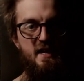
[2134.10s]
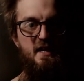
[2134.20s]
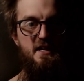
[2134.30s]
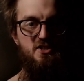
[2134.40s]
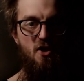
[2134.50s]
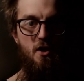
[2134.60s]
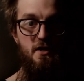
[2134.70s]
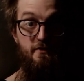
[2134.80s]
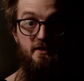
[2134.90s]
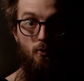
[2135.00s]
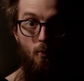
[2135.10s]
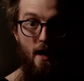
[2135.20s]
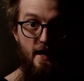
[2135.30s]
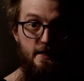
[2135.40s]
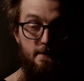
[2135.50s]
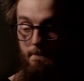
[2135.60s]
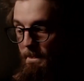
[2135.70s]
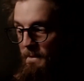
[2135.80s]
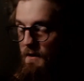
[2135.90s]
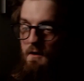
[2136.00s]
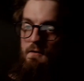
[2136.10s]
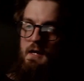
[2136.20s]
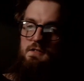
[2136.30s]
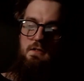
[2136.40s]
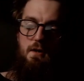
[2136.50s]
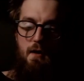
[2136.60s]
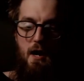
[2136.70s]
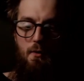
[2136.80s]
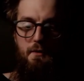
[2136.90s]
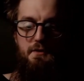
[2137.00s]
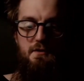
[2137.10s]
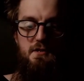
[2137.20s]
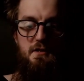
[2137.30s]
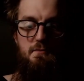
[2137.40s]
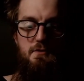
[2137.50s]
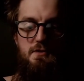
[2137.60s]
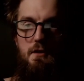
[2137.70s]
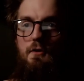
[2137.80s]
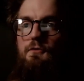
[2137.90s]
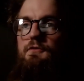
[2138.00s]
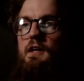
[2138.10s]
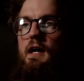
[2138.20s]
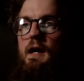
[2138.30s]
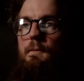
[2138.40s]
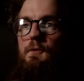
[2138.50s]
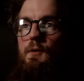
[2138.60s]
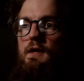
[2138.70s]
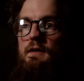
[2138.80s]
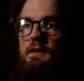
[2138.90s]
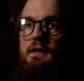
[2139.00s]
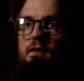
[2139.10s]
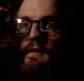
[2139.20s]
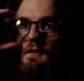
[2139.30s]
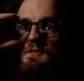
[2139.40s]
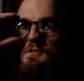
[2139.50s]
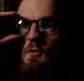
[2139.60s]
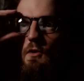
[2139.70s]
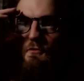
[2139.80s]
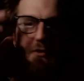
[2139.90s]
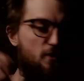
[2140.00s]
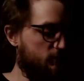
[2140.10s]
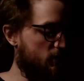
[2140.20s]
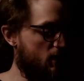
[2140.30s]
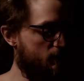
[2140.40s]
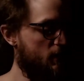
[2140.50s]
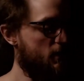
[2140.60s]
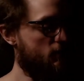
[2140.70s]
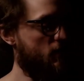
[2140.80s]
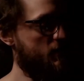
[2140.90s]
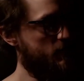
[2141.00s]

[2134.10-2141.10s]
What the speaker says: It's kind of in the way. I don't actually know how well you can see this. Let me just Alt-Tab quickly, because it's going on for a long time. Right,